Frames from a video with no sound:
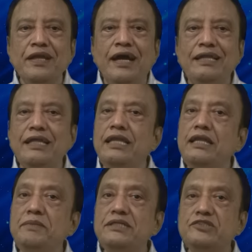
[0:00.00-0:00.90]
and the
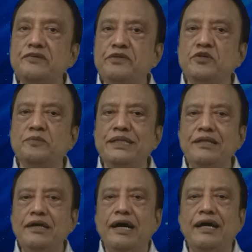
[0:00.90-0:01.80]
limits of
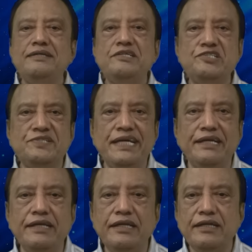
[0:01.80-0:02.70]
human
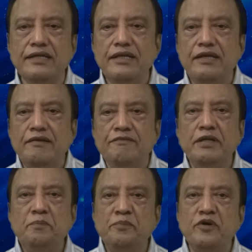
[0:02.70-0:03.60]
understanding
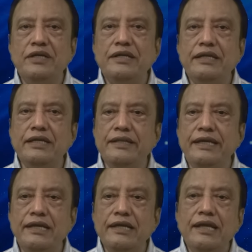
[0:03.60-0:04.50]
when pondering
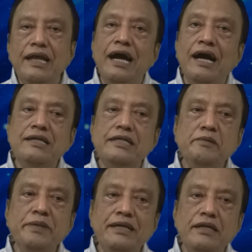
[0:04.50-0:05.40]
the
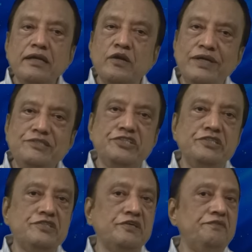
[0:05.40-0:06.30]
ultimate
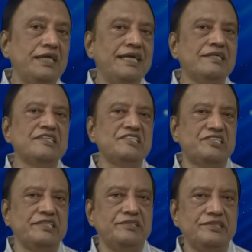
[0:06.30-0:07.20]
questions of
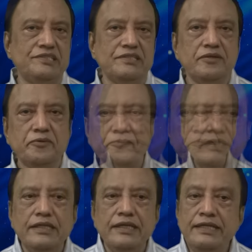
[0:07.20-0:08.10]
existence.
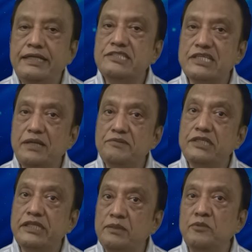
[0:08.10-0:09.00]
It describes
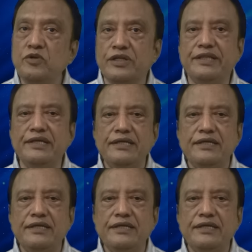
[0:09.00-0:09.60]
the Trimurti,